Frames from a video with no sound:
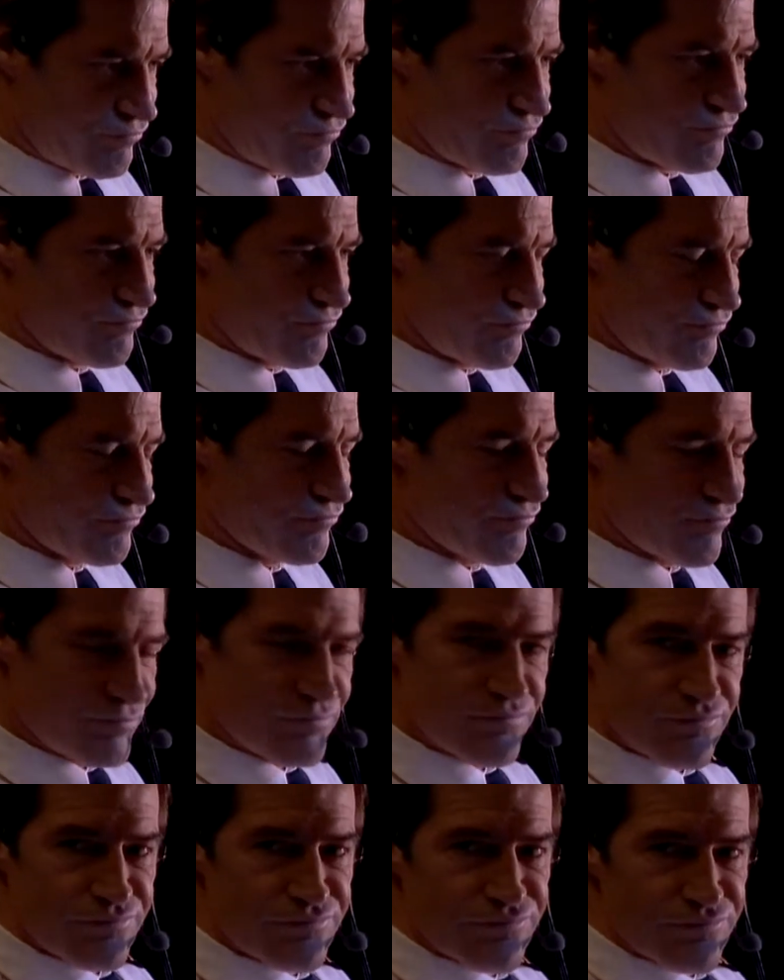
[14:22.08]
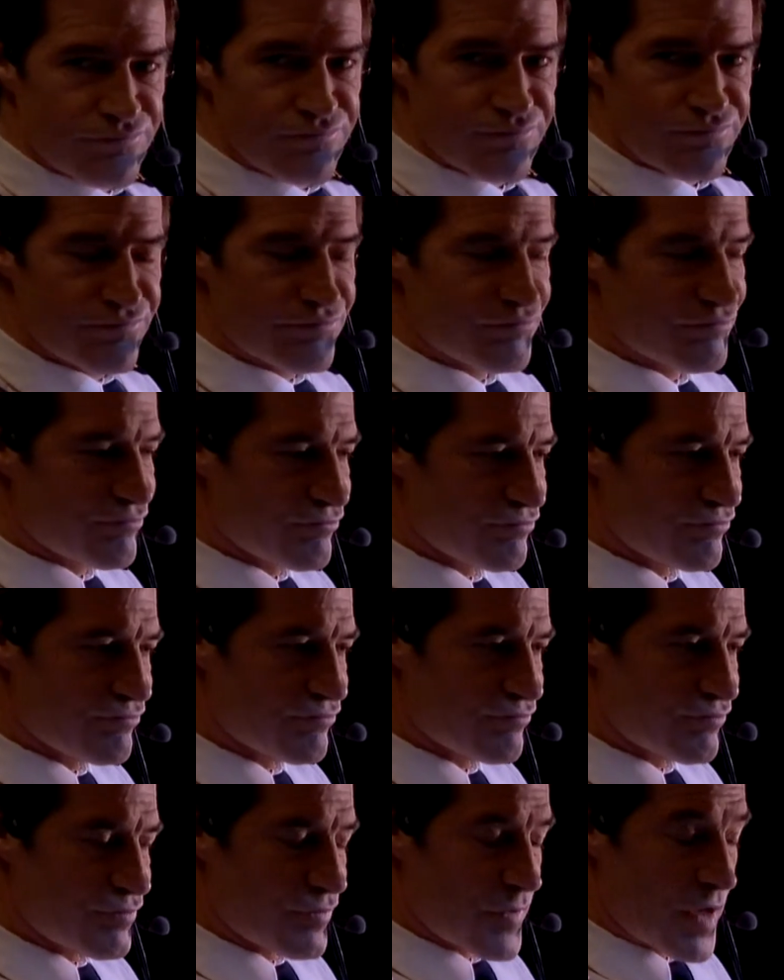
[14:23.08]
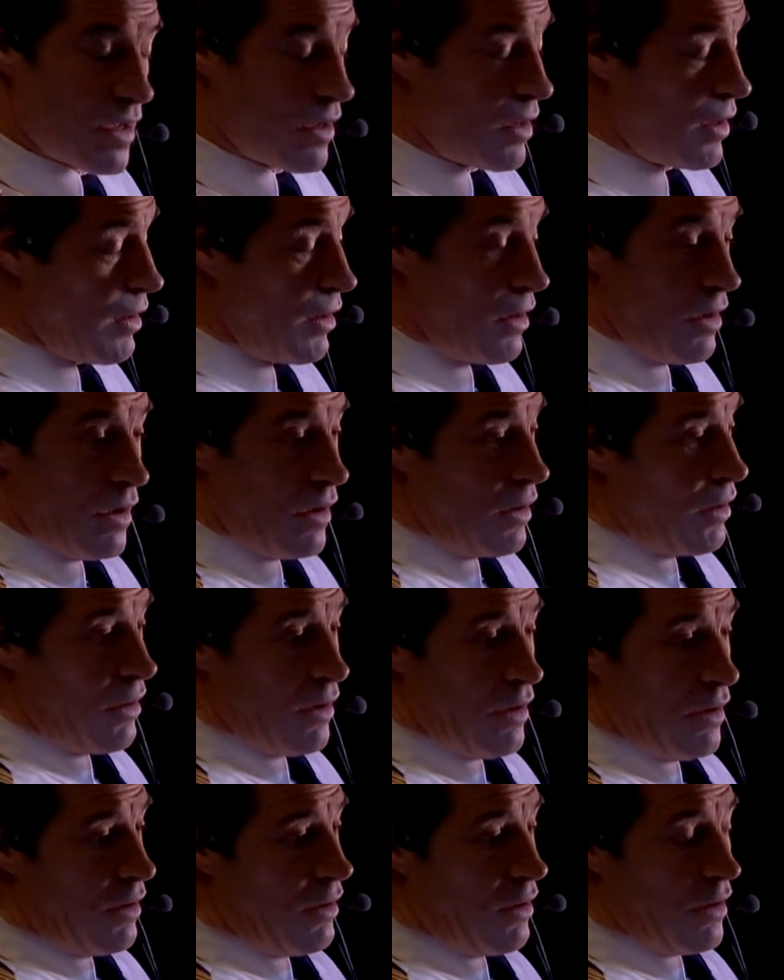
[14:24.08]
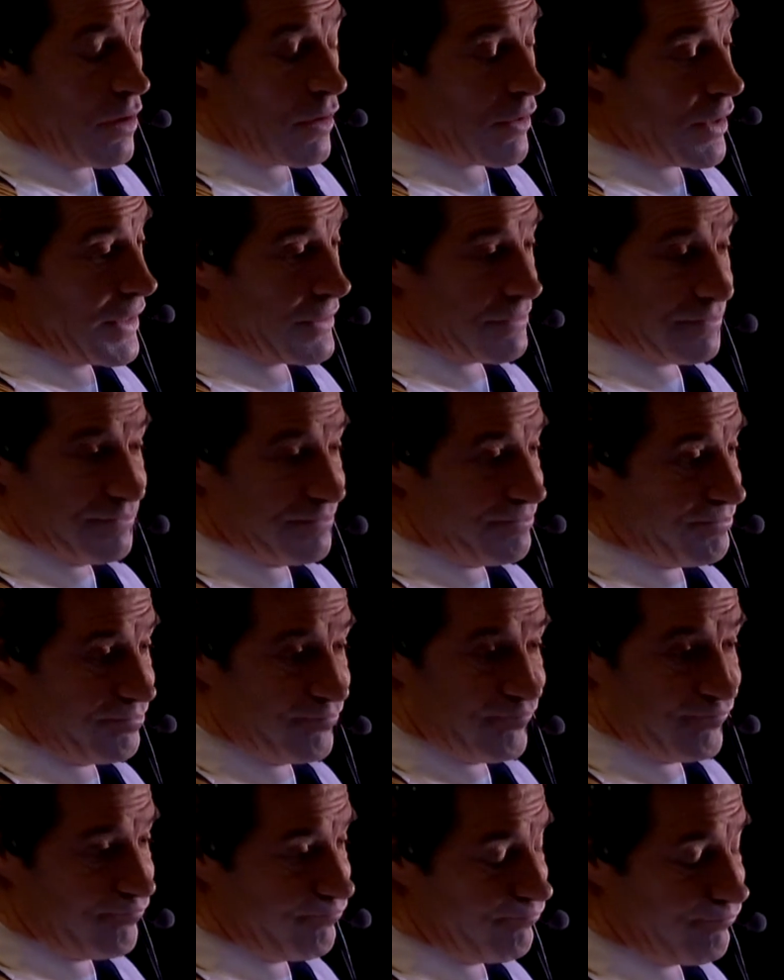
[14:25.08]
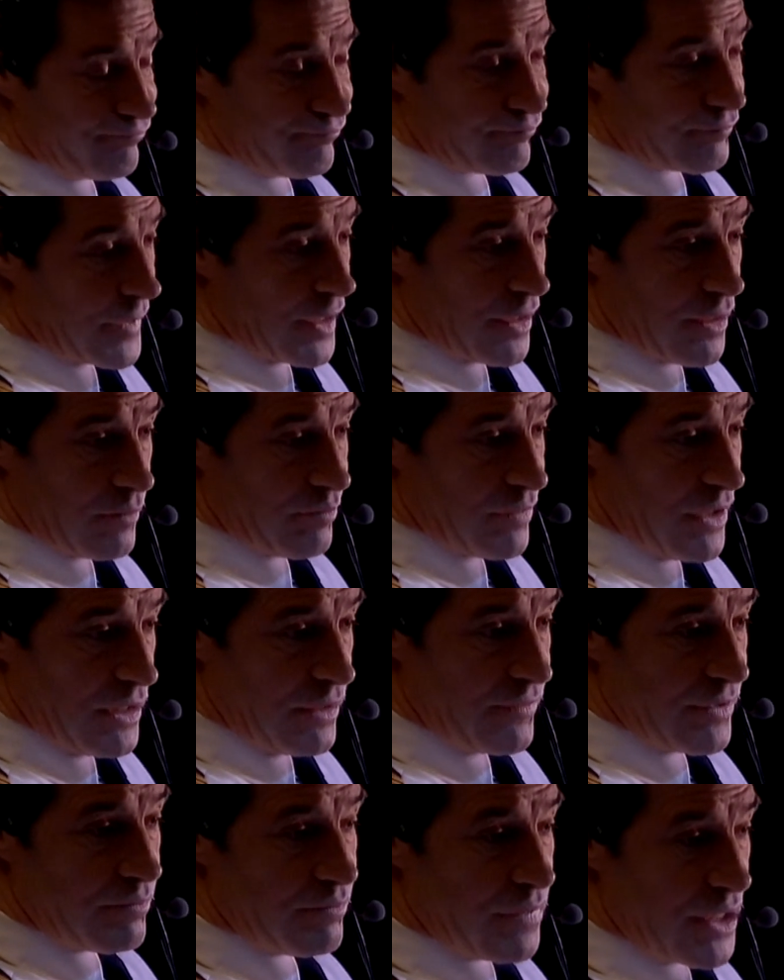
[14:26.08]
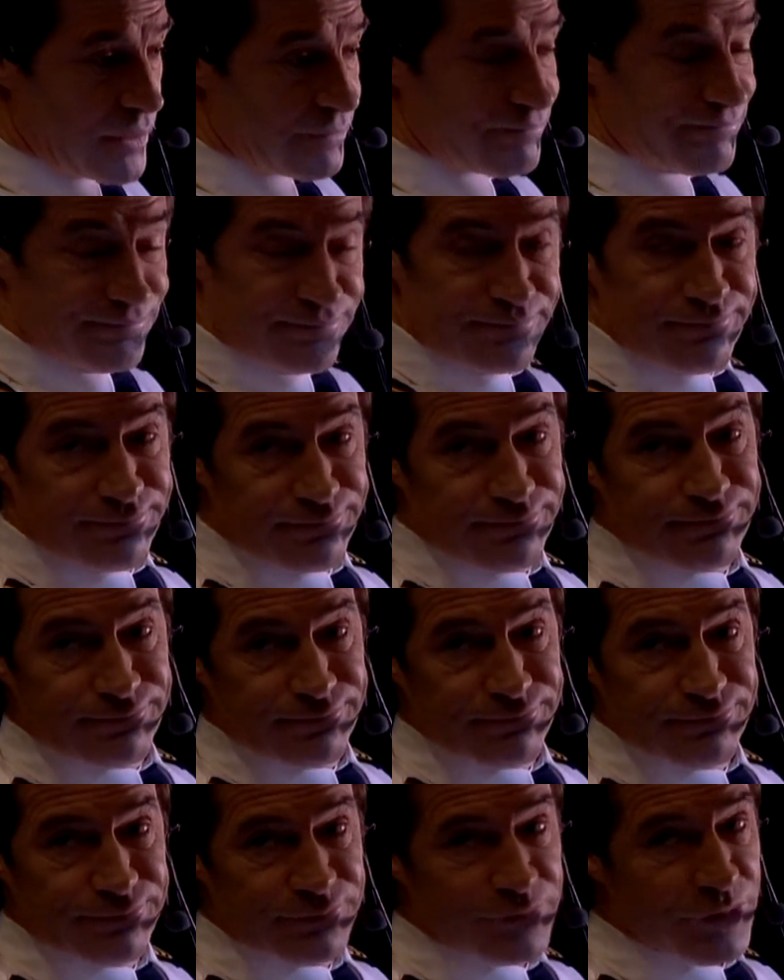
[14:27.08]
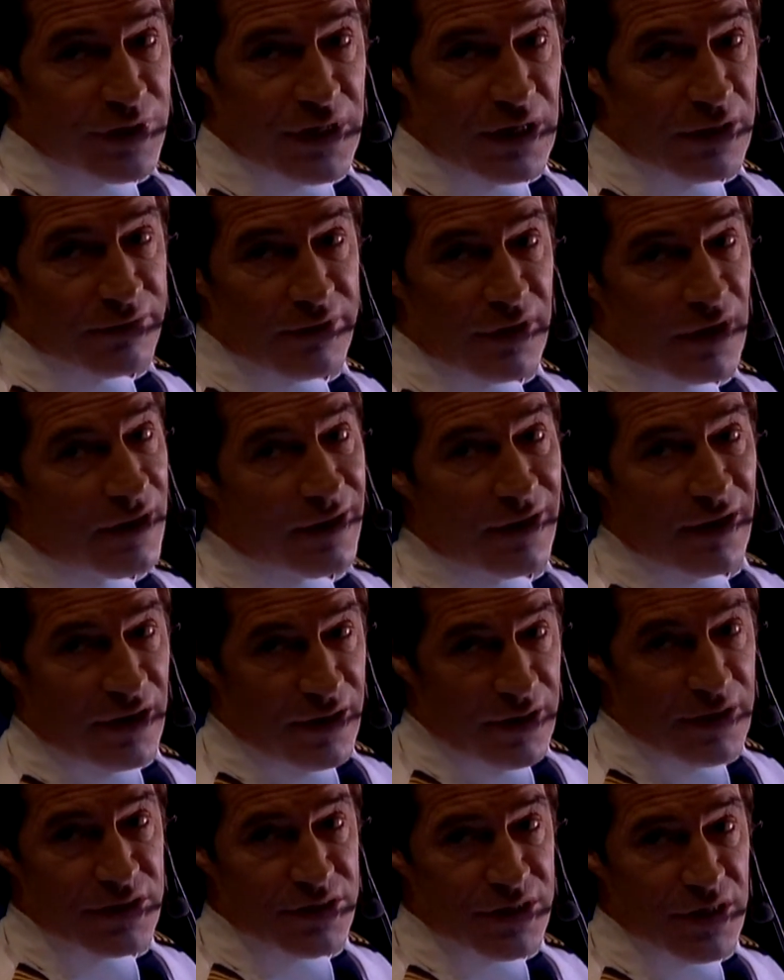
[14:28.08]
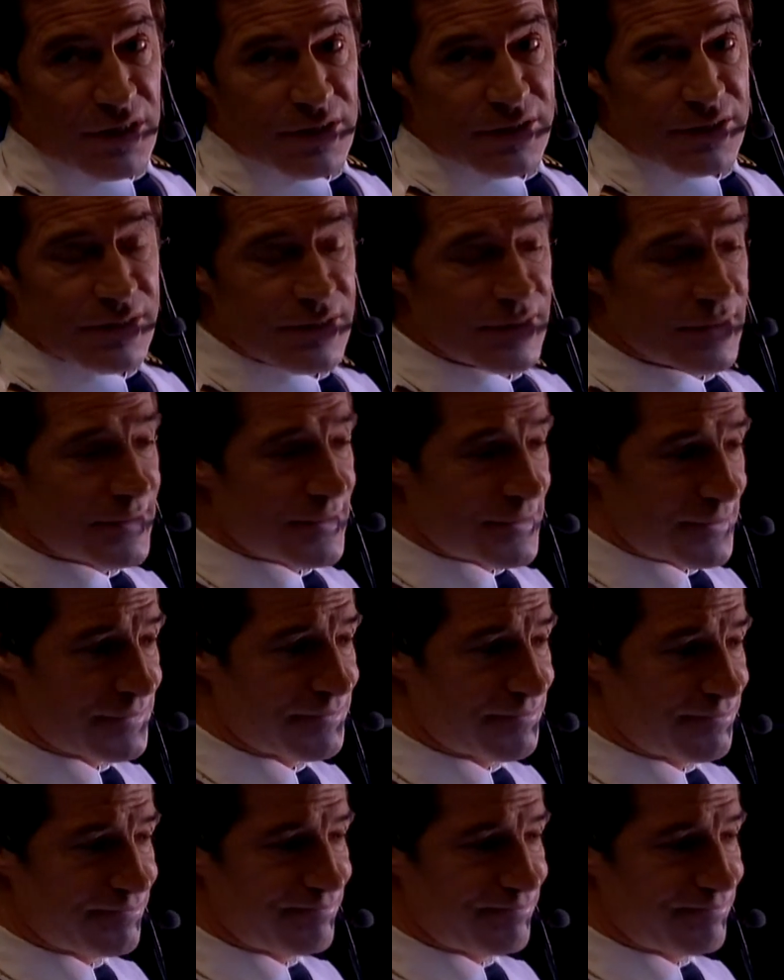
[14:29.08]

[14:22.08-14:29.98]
is correct, then with the amount of fuel remaining, the Airbus will no longer be able to make it to Lisbon. Captain Piché is forced to